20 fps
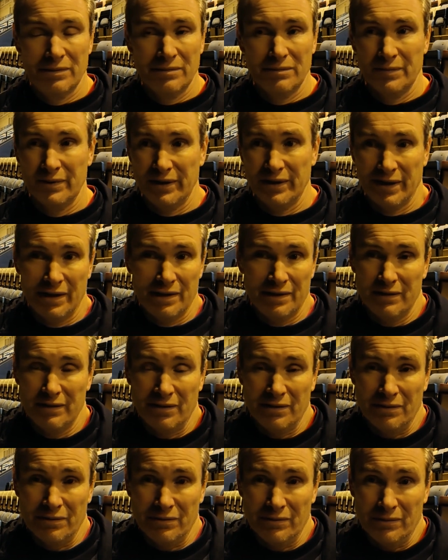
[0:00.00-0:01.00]
But yeah,
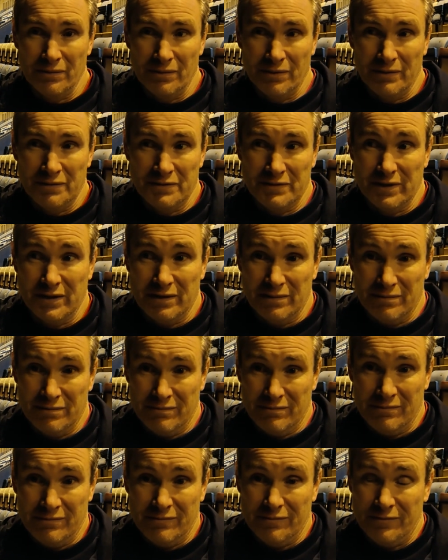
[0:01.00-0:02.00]
I've said
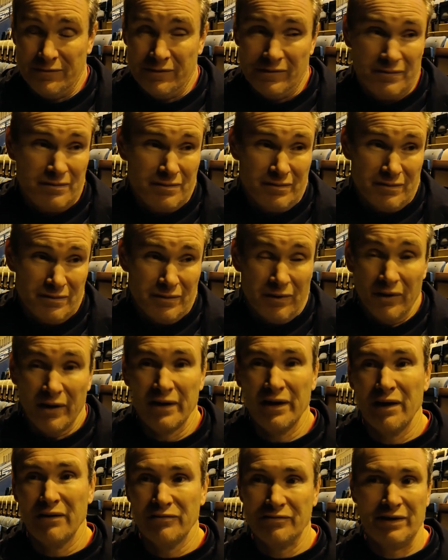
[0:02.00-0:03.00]
for long
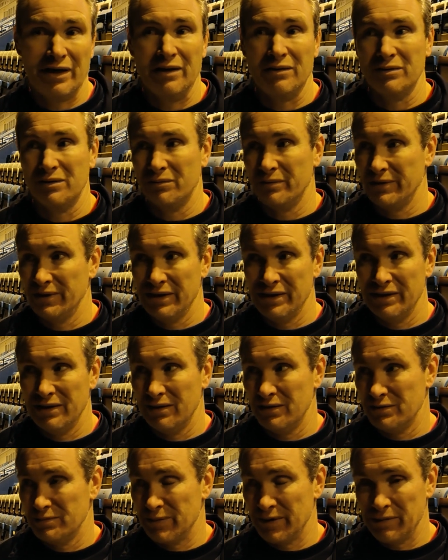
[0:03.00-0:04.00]
enough now that we need
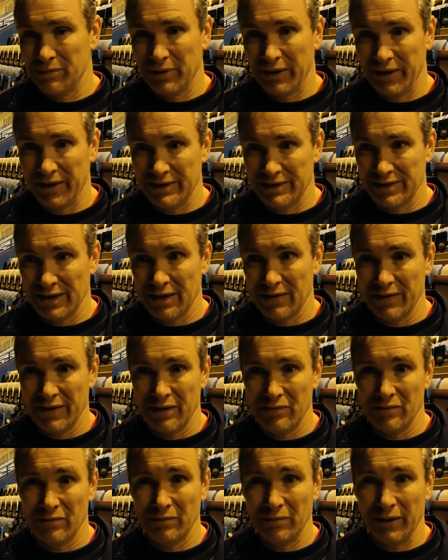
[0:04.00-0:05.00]
those big players out
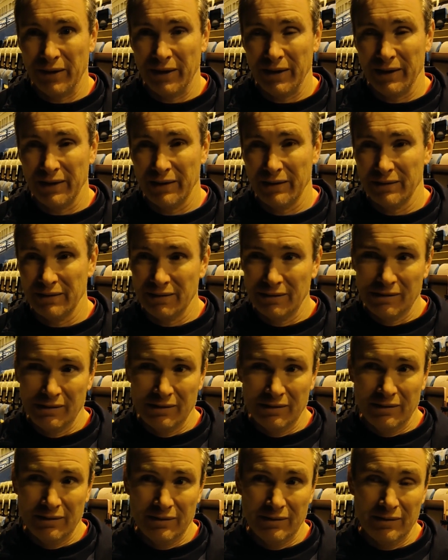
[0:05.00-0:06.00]
there and playing, and
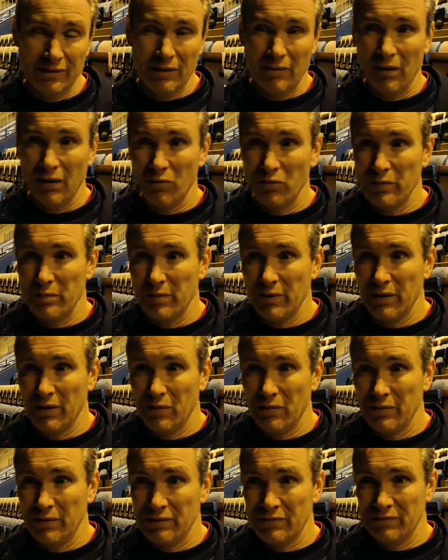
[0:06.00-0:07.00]

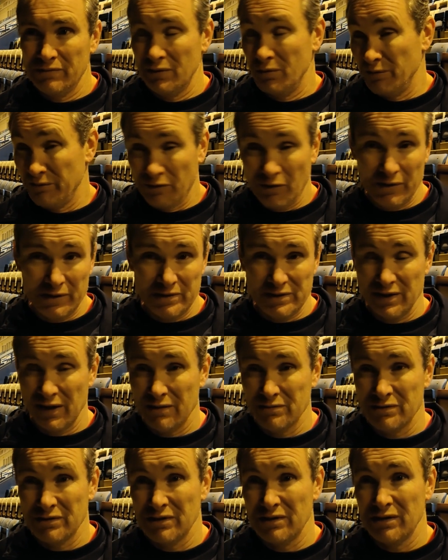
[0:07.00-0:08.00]
do we find
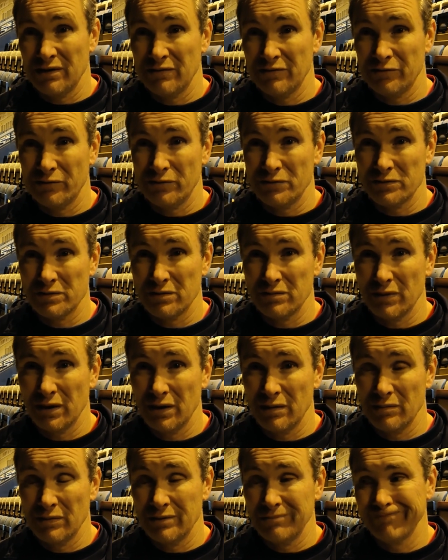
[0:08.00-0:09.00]
ourselves in an unfortunate
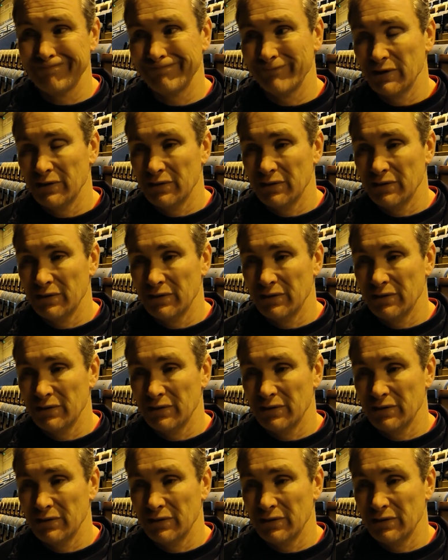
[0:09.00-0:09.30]
moment?